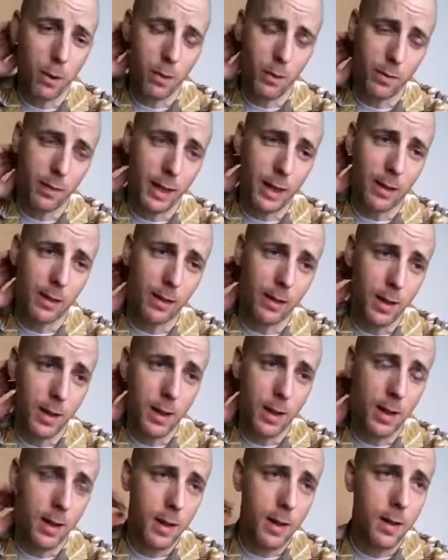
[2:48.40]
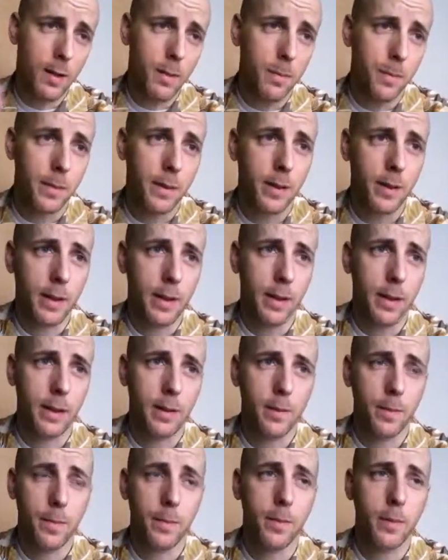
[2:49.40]
try to like this game
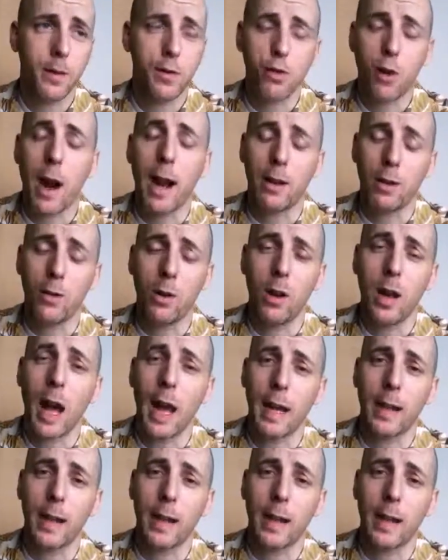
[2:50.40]
but he cannot.